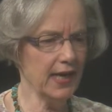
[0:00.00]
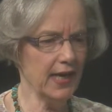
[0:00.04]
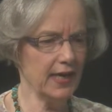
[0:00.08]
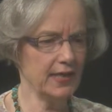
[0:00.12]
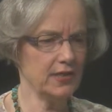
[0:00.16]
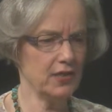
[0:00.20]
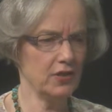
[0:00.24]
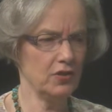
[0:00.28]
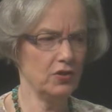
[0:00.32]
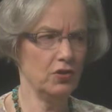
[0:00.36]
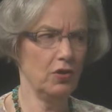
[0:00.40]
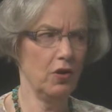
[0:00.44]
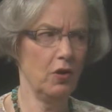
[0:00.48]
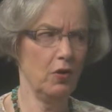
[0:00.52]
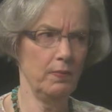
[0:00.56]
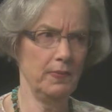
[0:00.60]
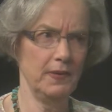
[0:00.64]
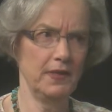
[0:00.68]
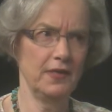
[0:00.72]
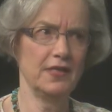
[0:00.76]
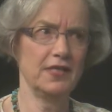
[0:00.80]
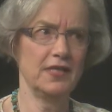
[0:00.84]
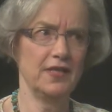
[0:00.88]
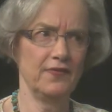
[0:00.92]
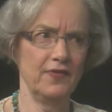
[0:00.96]
I said, no,
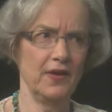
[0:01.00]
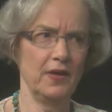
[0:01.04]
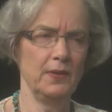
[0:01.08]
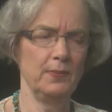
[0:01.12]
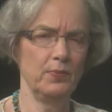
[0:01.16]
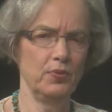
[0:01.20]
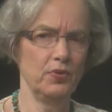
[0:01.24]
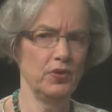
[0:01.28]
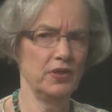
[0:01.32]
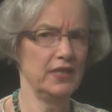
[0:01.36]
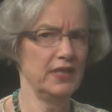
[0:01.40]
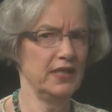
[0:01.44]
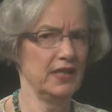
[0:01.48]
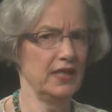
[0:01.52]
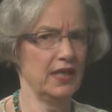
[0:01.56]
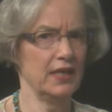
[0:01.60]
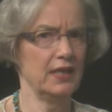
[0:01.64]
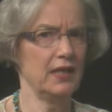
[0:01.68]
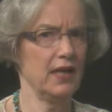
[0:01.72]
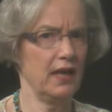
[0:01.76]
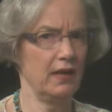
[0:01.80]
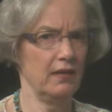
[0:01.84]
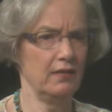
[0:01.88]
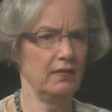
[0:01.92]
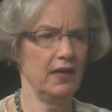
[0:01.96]
because if I'd printing it,
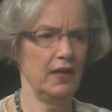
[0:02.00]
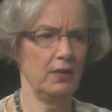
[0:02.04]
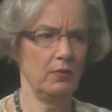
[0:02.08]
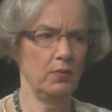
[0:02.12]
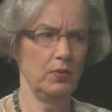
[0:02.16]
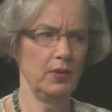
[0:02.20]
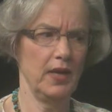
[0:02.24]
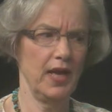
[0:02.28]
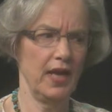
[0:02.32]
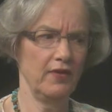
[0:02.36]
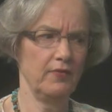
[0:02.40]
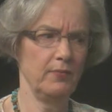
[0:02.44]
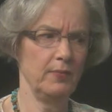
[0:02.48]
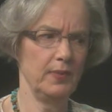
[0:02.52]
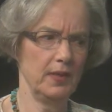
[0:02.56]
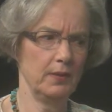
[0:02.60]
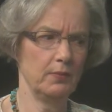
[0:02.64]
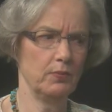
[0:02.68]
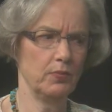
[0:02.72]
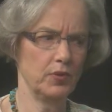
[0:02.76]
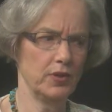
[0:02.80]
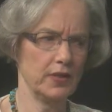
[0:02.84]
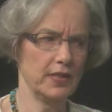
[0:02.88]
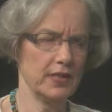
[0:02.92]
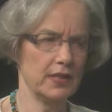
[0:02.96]
I, they would have me in
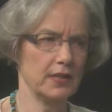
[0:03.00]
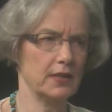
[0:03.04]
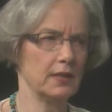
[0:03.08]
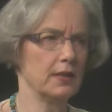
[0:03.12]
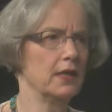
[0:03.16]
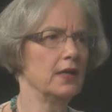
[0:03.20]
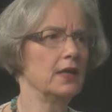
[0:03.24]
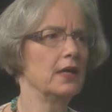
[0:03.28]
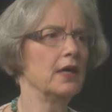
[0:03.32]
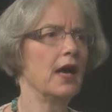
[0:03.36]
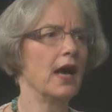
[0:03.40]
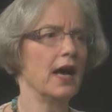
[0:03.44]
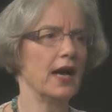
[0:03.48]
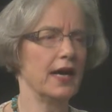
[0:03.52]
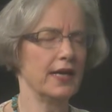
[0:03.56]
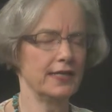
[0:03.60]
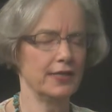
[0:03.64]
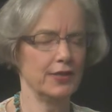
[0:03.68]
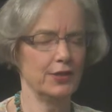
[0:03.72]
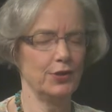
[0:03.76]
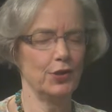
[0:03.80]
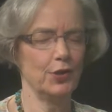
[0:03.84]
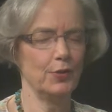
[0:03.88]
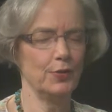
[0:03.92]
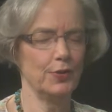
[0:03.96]
prison. Yeah. I
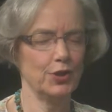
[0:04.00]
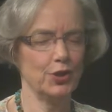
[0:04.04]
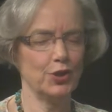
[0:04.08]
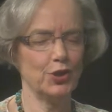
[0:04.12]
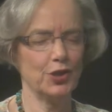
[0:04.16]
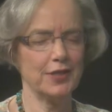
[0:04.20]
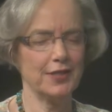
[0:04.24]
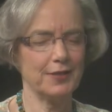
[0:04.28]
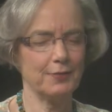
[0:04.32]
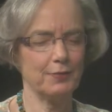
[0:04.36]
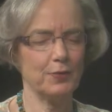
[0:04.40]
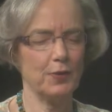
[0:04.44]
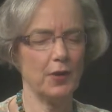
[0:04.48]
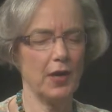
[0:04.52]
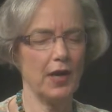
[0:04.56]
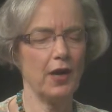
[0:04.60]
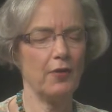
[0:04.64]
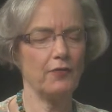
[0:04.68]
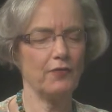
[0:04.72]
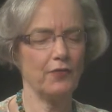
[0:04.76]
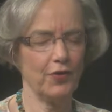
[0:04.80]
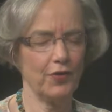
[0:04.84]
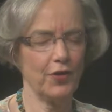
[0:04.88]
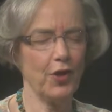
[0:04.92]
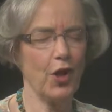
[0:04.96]
said, no, it's just
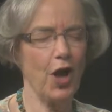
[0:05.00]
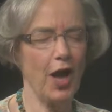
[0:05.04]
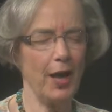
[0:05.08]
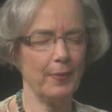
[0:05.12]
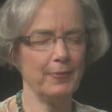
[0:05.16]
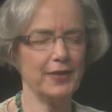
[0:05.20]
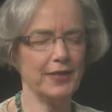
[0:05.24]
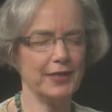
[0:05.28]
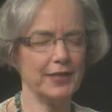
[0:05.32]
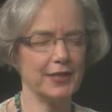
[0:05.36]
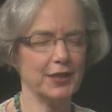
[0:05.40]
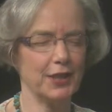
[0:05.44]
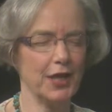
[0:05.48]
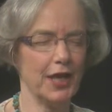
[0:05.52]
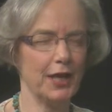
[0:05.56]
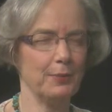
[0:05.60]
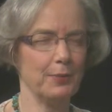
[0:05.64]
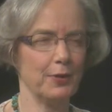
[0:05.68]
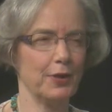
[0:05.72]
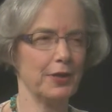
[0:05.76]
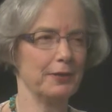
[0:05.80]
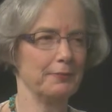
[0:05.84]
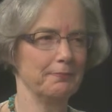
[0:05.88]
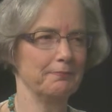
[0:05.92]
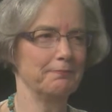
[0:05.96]
for the Hopkinton Library.